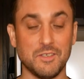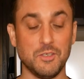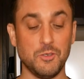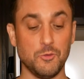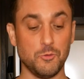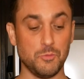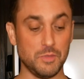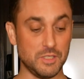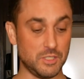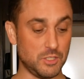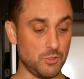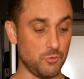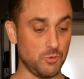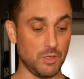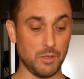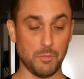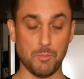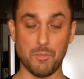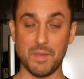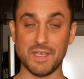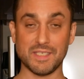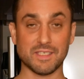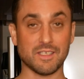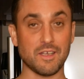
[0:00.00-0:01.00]
You'll be shooting
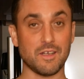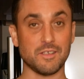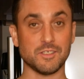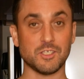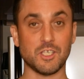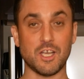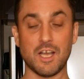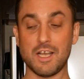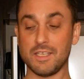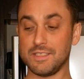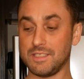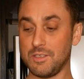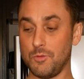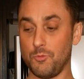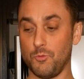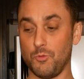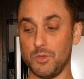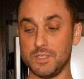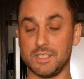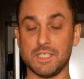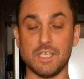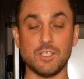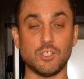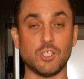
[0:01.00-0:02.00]
mezcal shots and
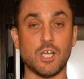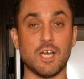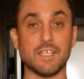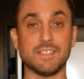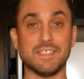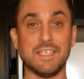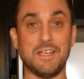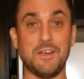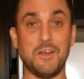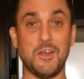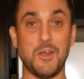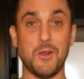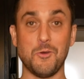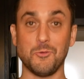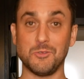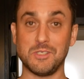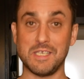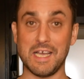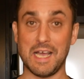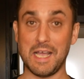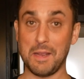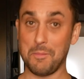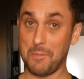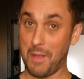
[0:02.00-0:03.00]
whiskey shots in no
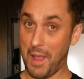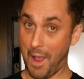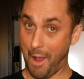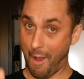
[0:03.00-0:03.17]
time.